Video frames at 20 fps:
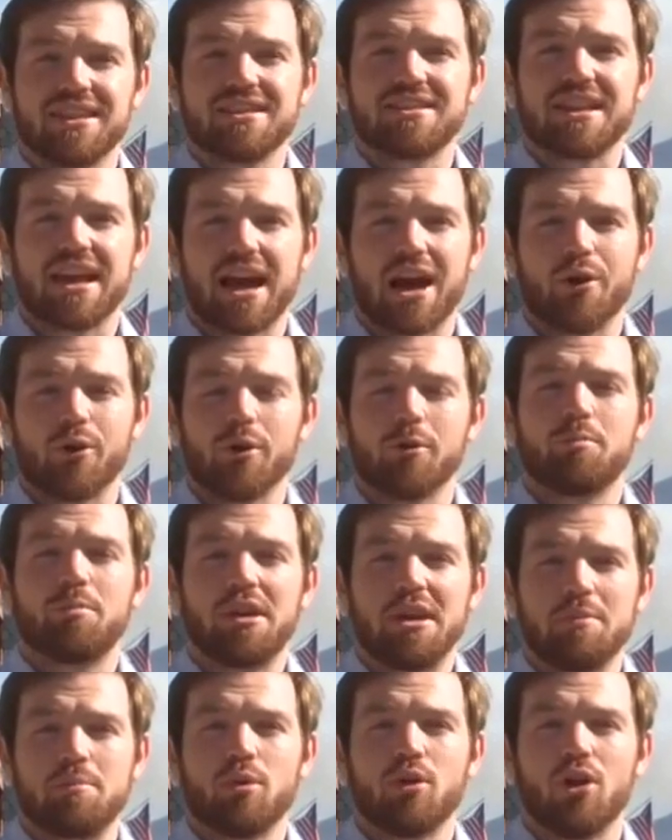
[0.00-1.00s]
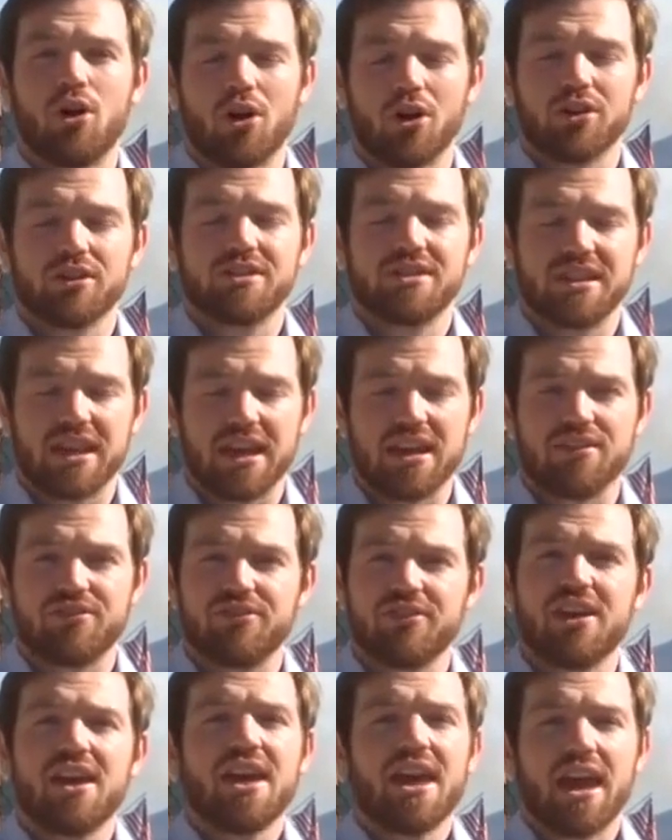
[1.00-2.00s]
this hour, people are safe
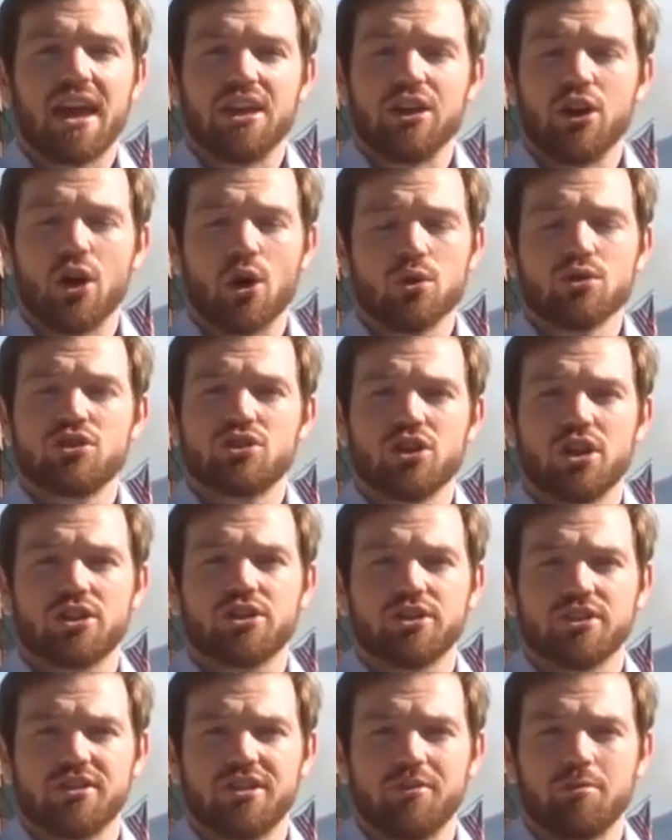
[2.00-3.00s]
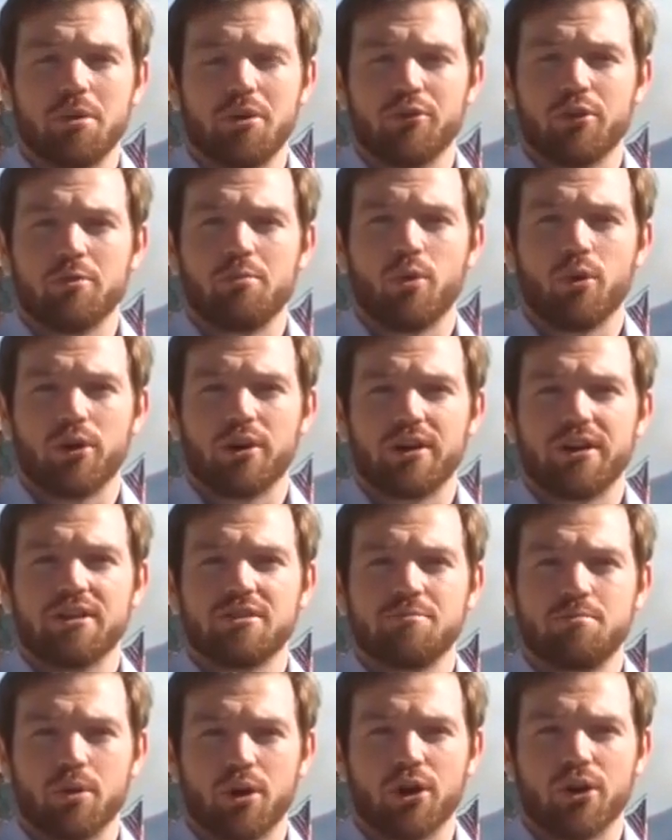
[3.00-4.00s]
and no structures have been reported
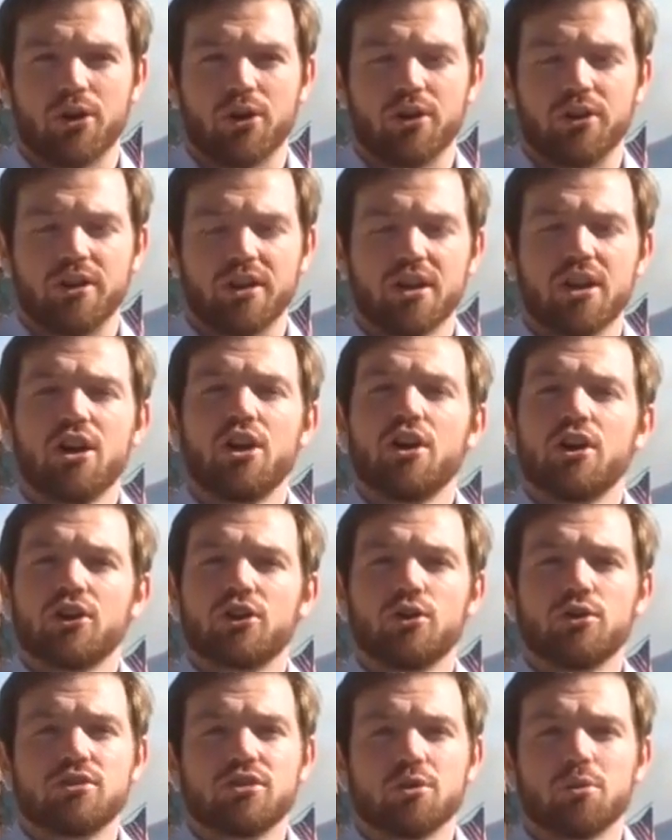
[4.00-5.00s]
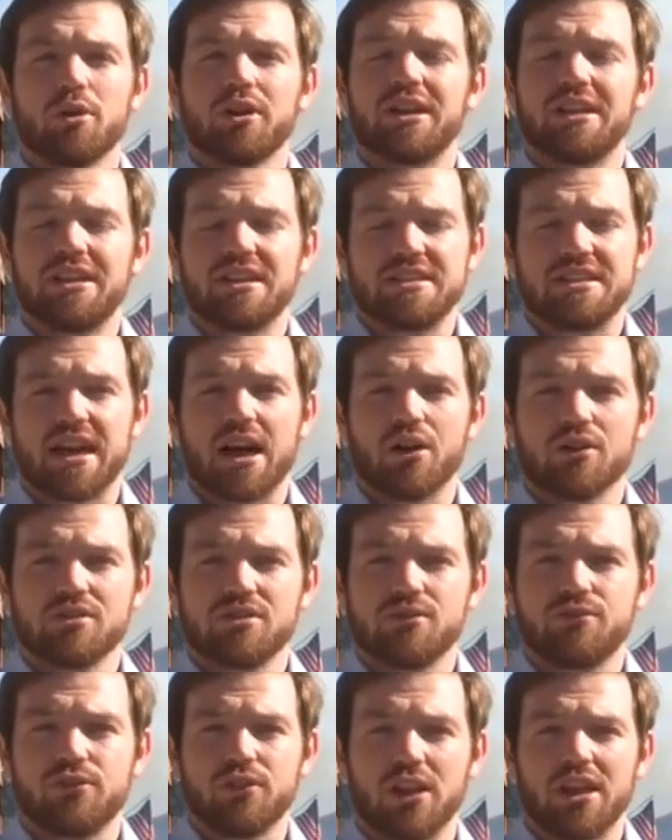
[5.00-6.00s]
as burned. Crews are working to douse
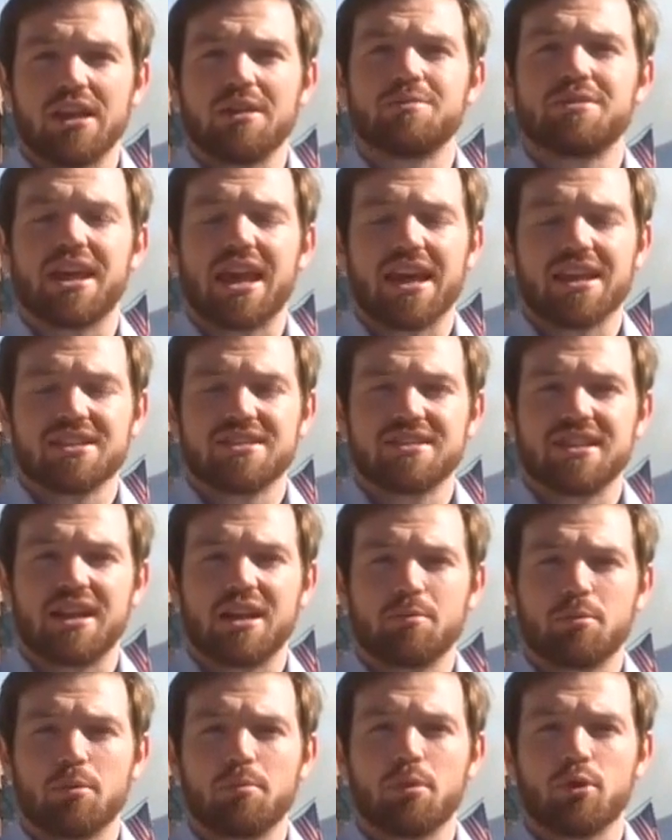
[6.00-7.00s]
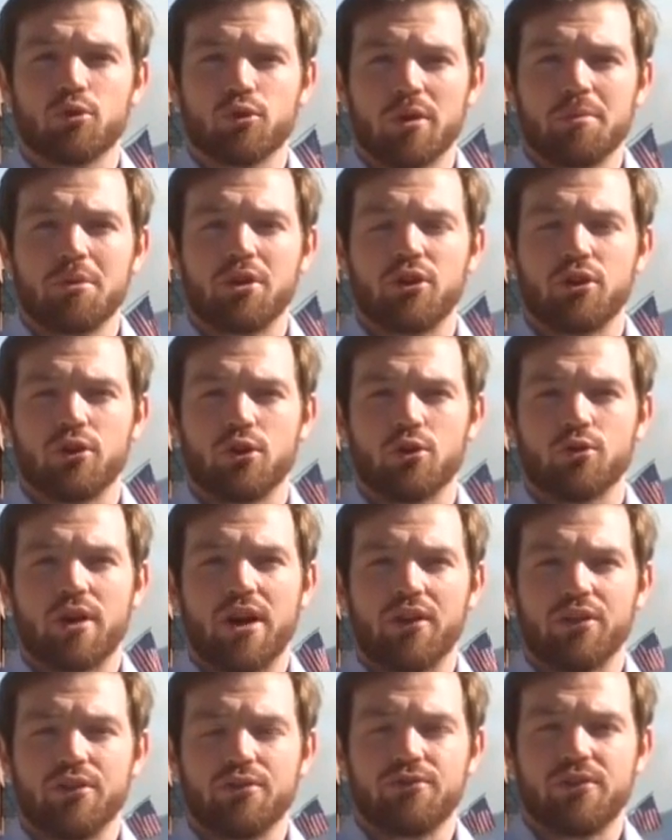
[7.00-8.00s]
the flames and set up a perimeter
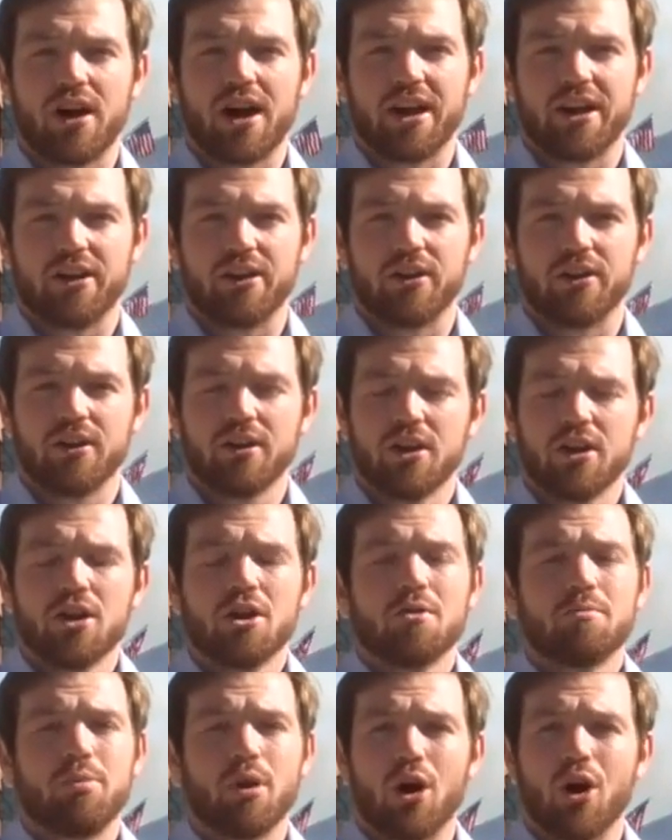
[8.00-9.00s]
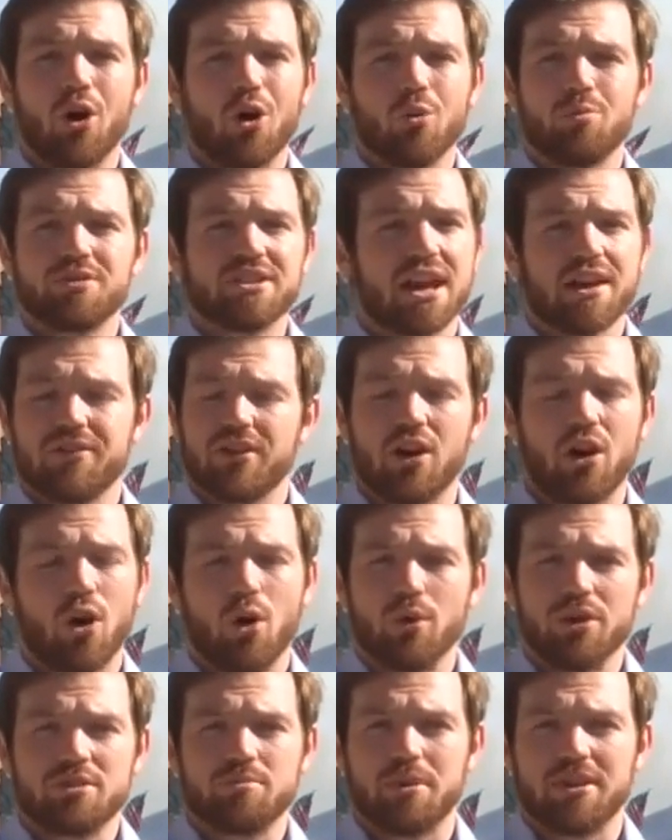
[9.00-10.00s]
around the fire. But hopes haven't
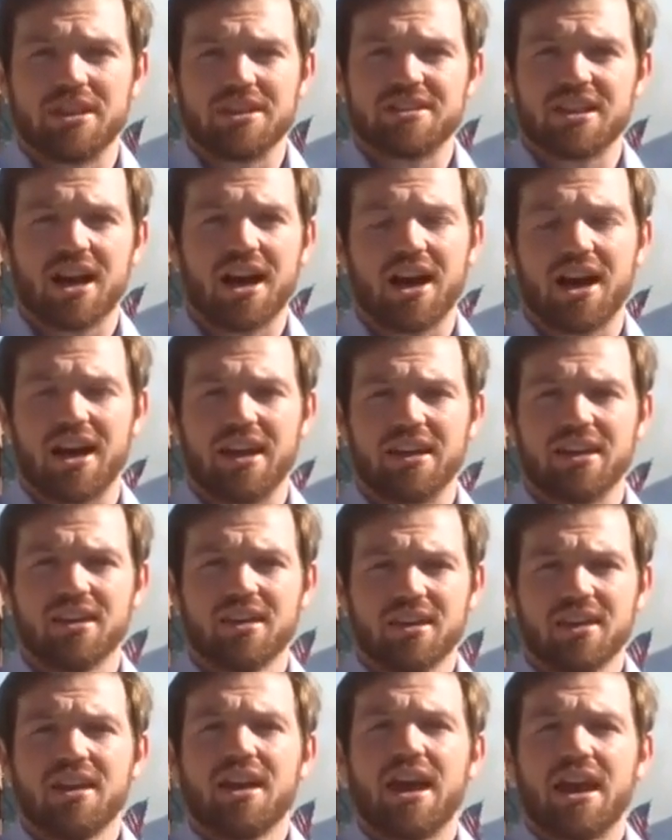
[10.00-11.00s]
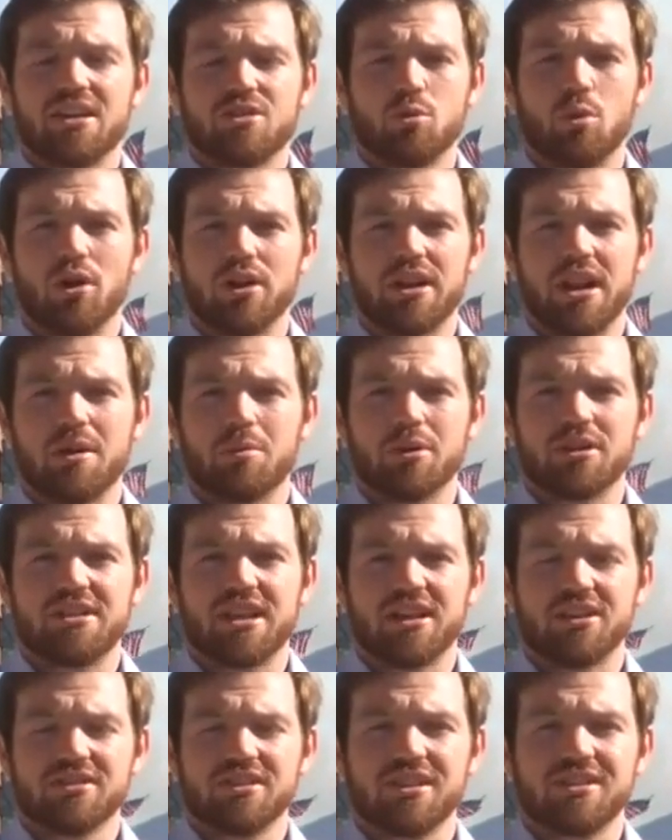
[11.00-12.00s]
always been this high. As one neighbor
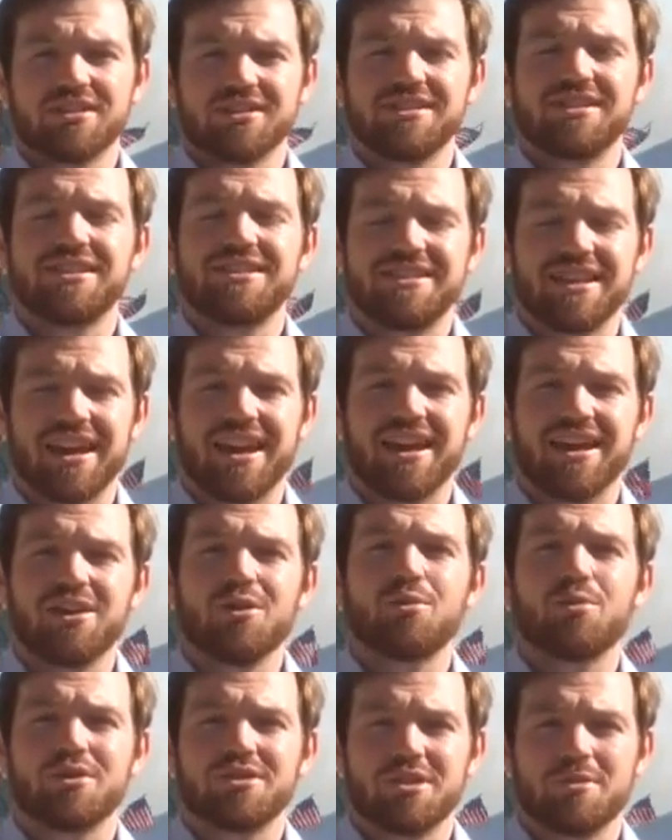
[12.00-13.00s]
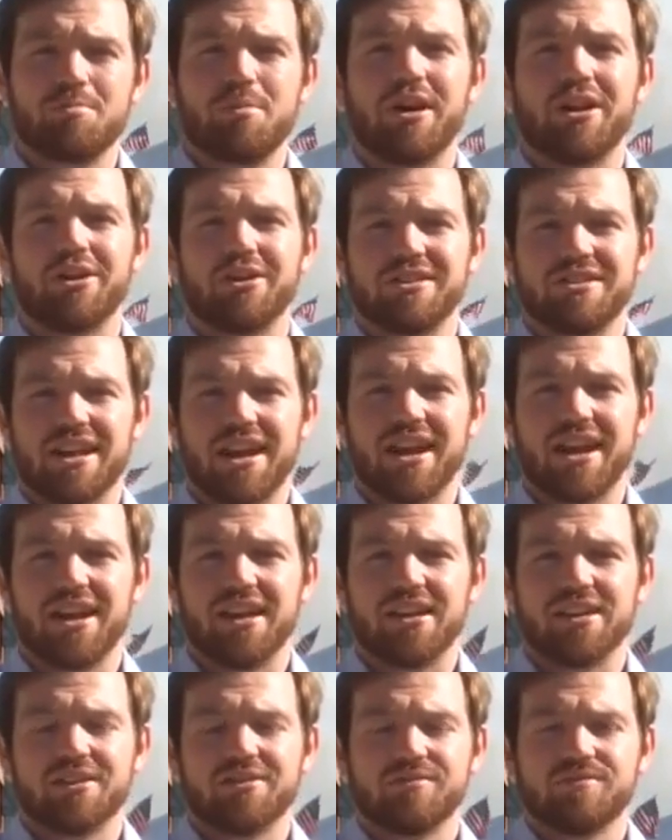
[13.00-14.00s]
tells us, today was a better
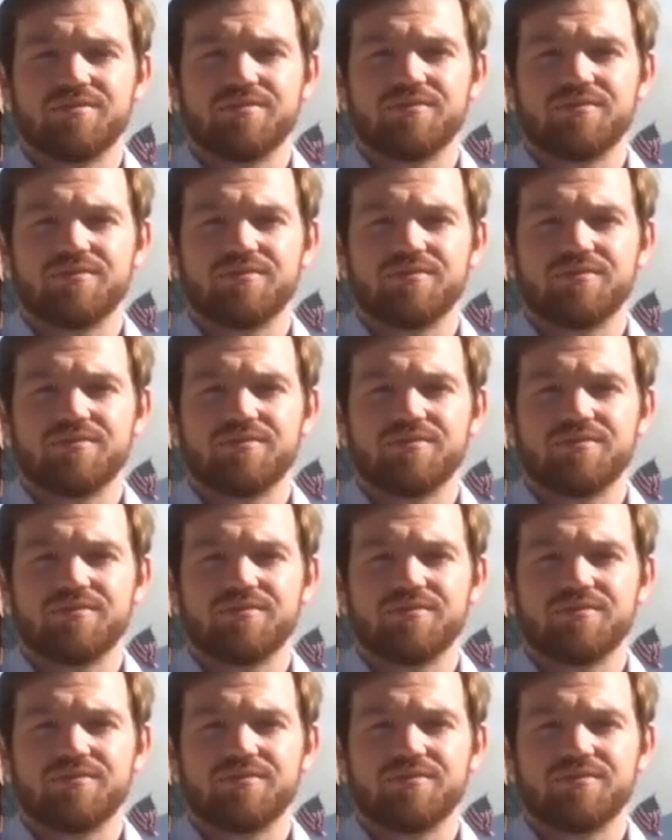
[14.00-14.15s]
day.